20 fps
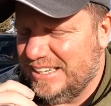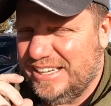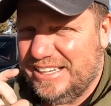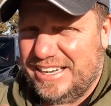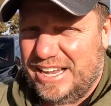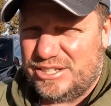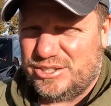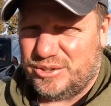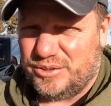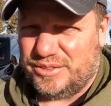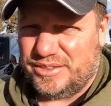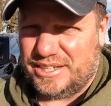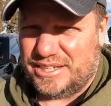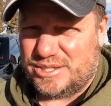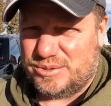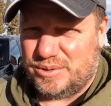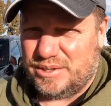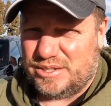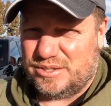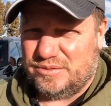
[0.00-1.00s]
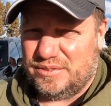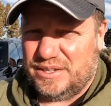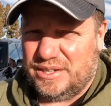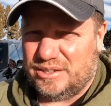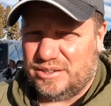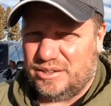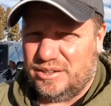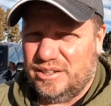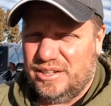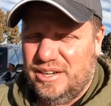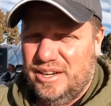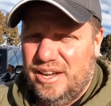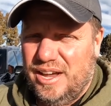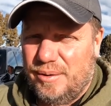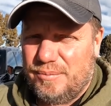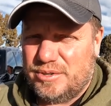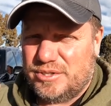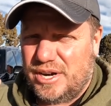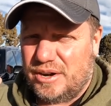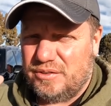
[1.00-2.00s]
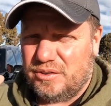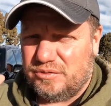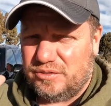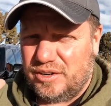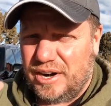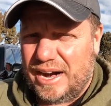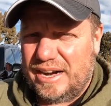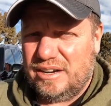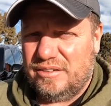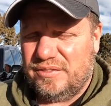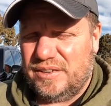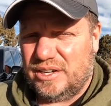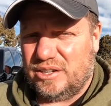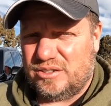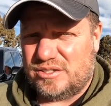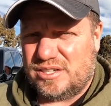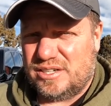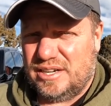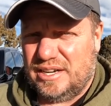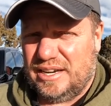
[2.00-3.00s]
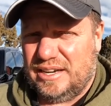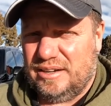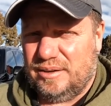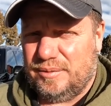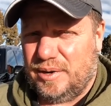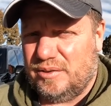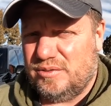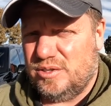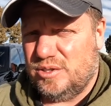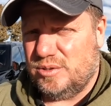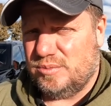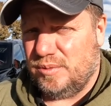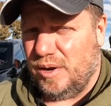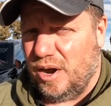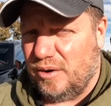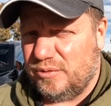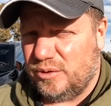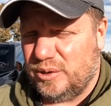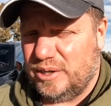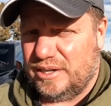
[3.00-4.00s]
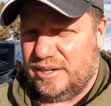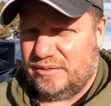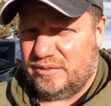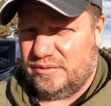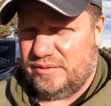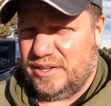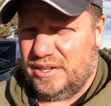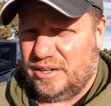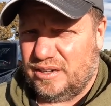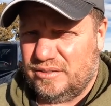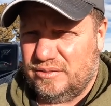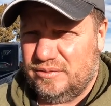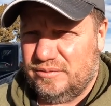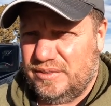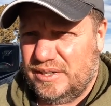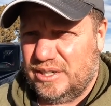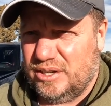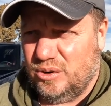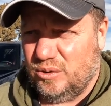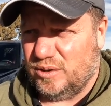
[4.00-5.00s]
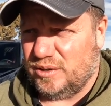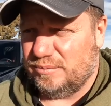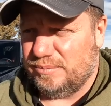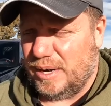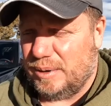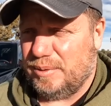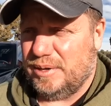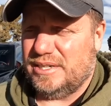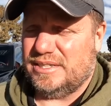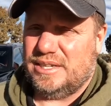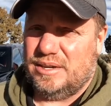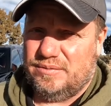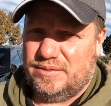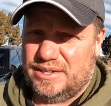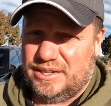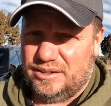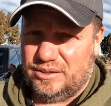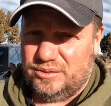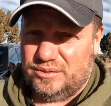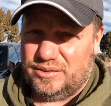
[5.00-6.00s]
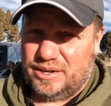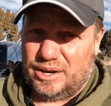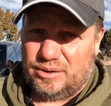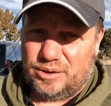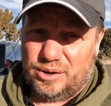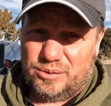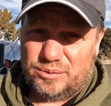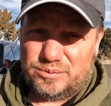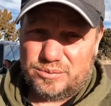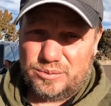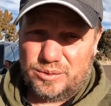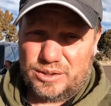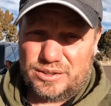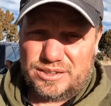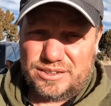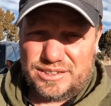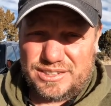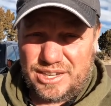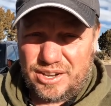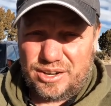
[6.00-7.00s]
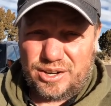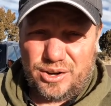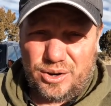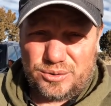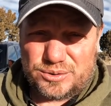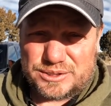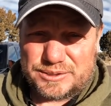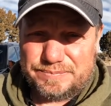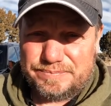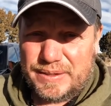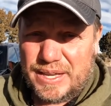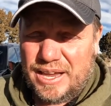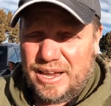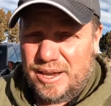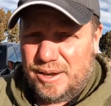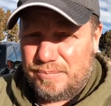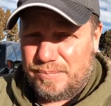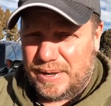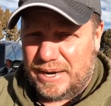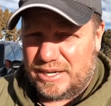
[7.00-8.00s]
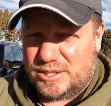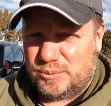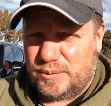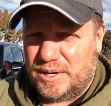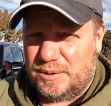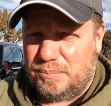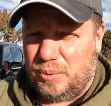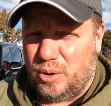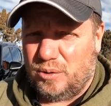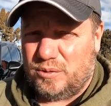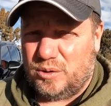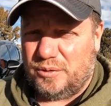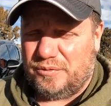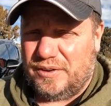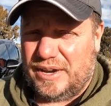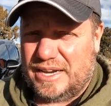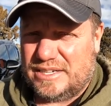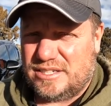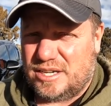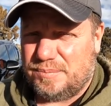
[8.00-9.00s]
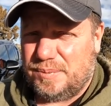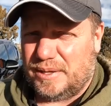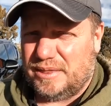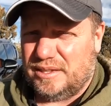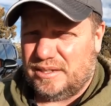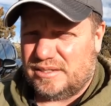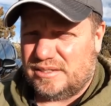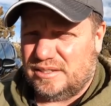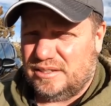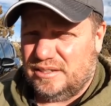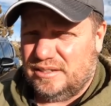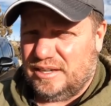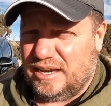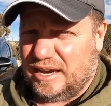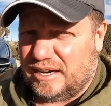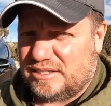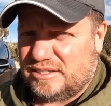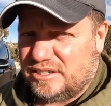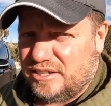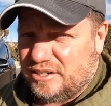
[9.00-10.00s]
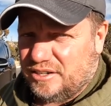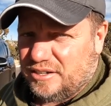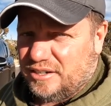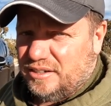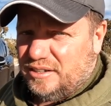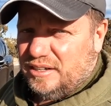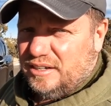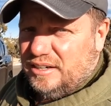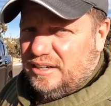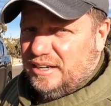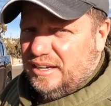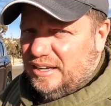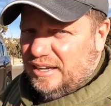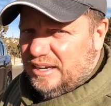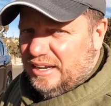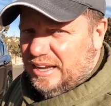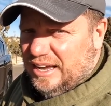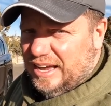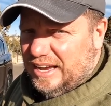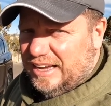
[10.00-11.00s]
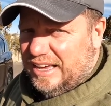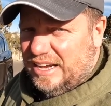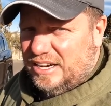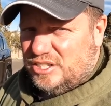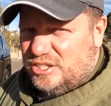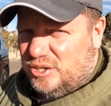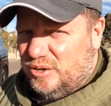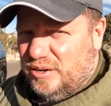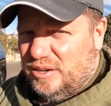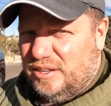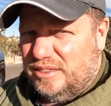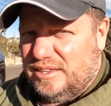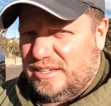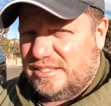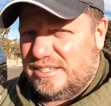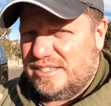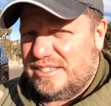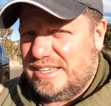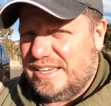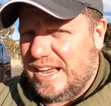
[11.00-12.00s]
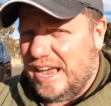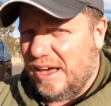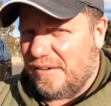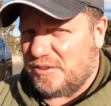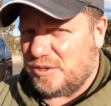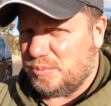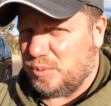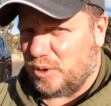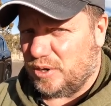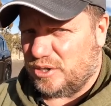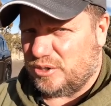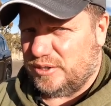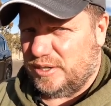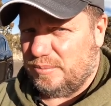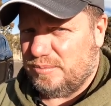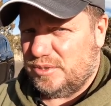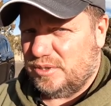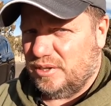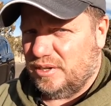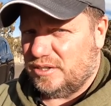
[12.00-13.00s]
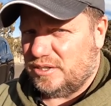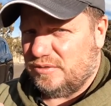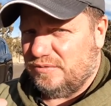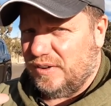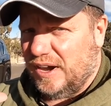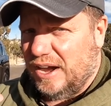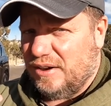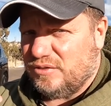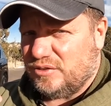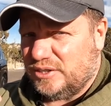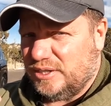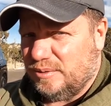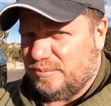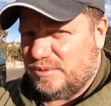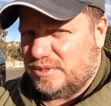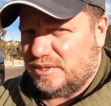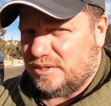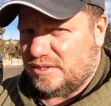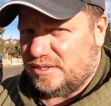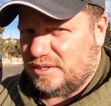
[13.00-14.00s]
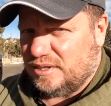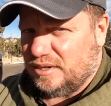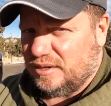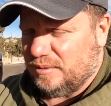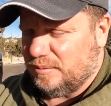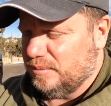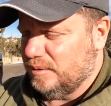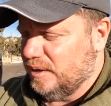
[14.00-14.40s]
not so good things with this vehicle. I'm gonna drive a variety of vehicles today. I'm some off-roading a different video or maybe the same video. I don't know. We'll see how it goes. But I just wanted to pull real fast, talk about this exterior and kind of show you, this is the F Sport trim. So there's five trims. There's a